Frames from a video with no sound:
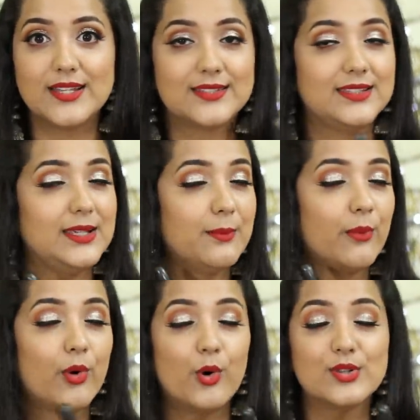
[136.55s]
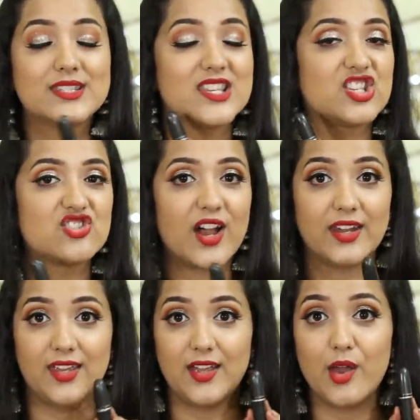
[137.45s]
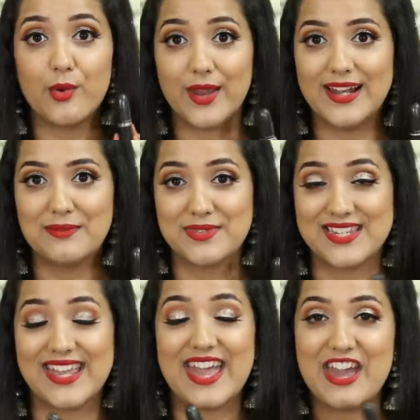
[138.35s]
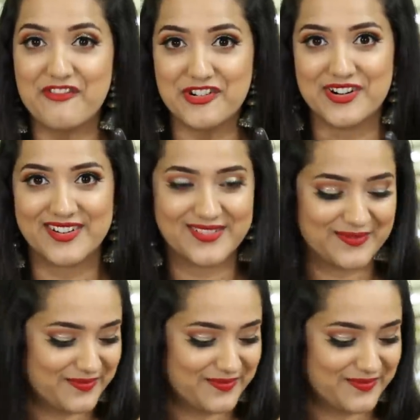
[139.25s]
It's the most stunning red lipstick ever.